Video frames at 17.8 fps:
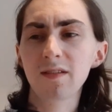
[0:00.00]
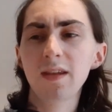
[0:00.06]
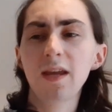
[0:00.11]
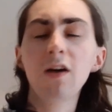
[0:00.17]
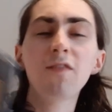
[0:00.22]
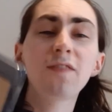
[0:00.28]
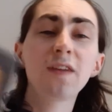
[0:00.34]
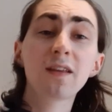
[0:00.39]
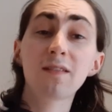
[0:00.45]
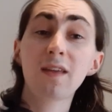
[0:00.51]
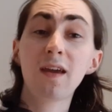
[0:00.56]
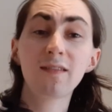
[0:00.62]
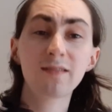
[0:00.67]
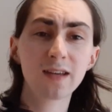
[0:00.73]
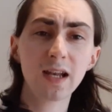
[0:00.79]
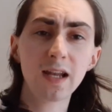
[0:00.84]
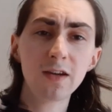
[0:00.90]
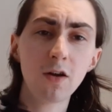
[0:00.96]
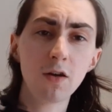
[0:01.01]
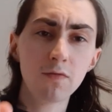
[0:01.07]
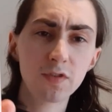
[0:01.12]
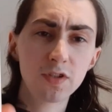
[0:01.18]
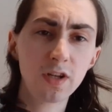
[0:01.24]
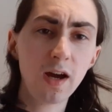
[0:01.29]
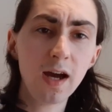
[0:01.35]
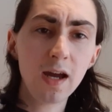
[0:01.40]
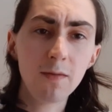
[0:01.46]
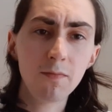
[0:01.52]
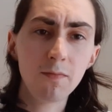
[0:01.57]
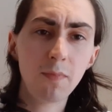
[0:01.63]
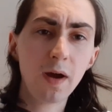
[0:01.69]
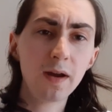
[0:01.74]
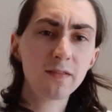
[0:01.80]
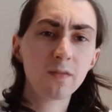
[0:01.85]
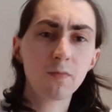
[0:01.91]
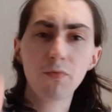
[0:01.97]
and how things escalate over time
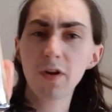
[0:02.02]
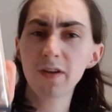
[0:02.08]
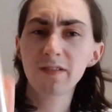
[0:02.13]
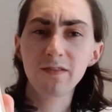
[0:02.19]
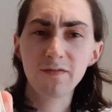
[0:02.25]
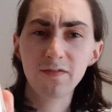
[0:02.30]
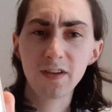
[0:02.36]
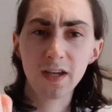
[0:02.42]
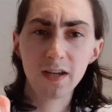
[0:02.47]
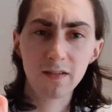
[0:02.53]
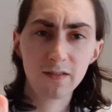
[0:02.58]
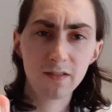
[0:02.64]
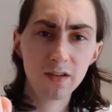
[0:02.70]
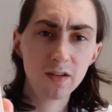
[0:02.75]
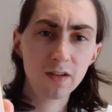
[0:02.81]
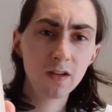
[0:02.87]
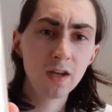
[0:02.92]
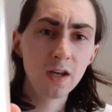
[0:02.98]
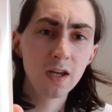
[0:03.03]
by suppressing things and